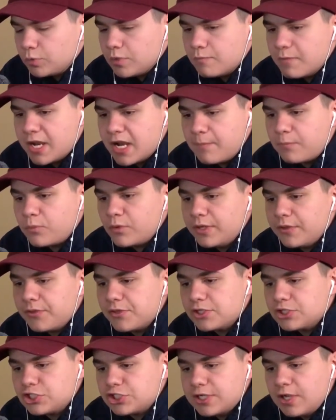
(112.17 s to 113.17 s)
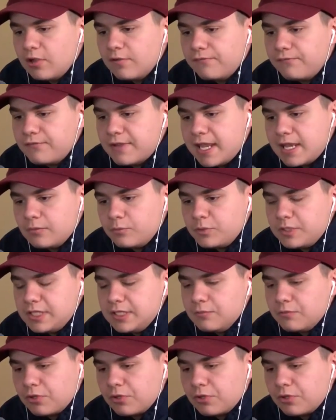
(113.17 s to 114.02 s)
we met up with Shelf and we